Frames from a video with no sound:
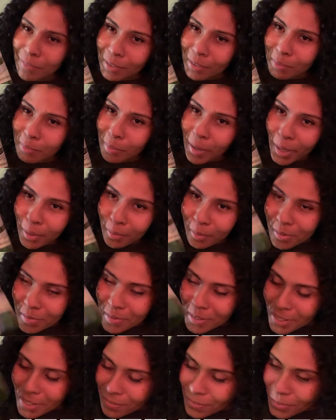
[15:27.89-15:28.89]
Power
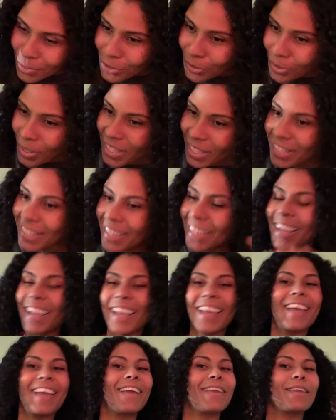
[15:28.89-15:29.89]
of 7 drink.
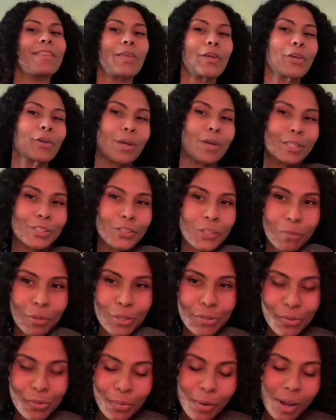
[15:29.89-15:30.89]
And thank you guys so
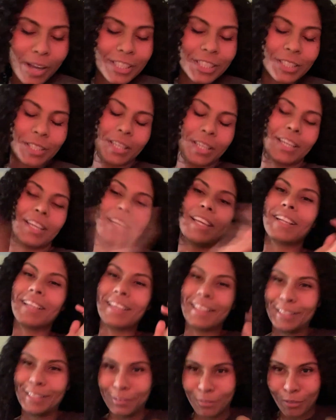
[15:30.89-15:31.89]
much for watching.
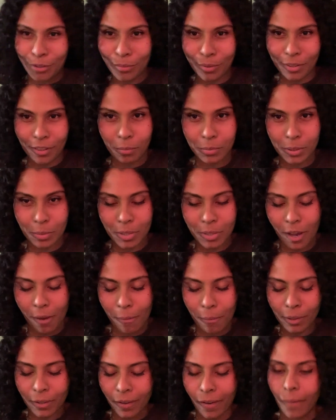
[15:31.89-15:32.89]
Hit this video with a thumbs up
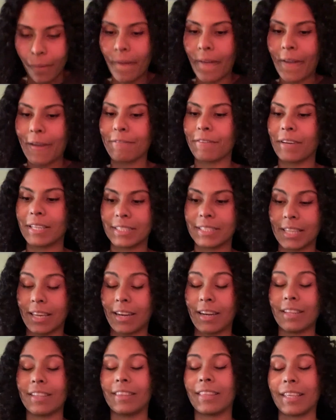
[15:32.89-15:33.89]
down below if I
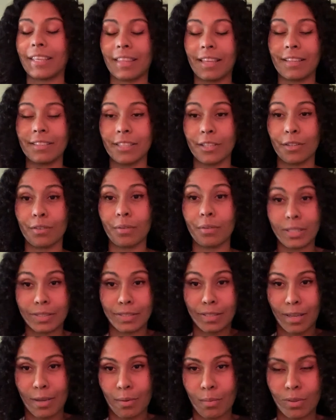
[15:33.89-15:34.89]
said anything that did
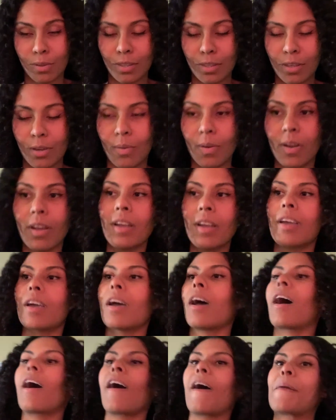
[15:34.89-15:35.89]
resonate with you.
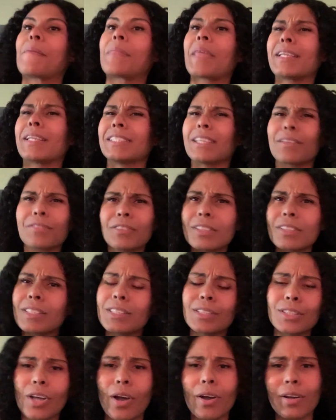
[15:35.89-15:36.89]
And
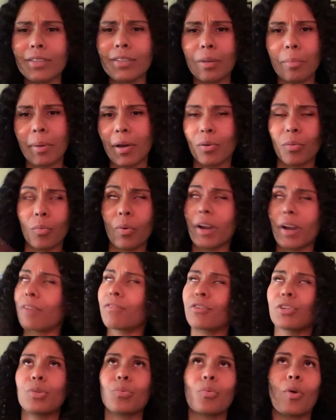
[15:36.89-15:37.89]
definitely talk about
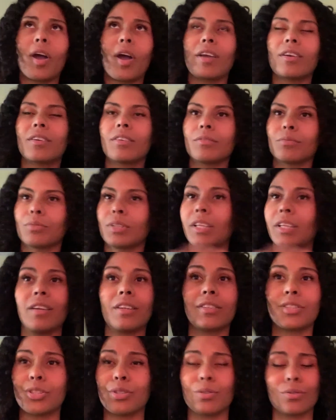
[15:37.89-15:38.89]
whatever you want
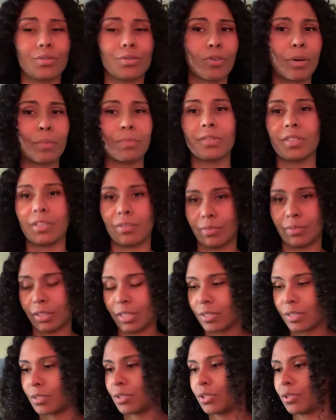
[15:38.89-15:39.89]
related to scripting,
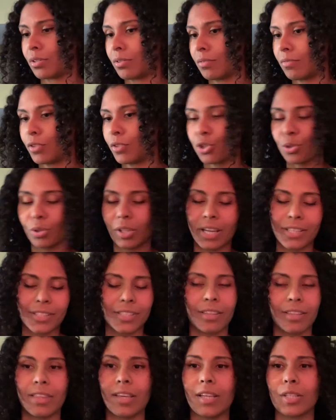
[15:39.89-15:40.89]
related to
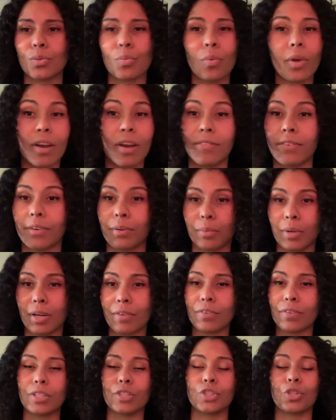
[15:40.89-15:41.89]
visualizing things,
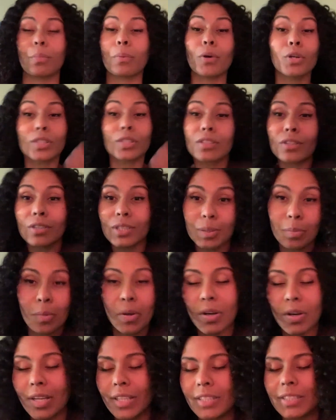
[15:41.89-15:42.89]
whatever it is, your personal
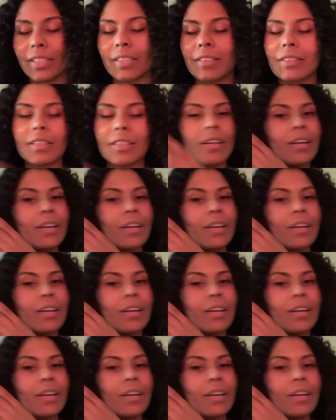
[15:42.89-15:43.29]
experiences,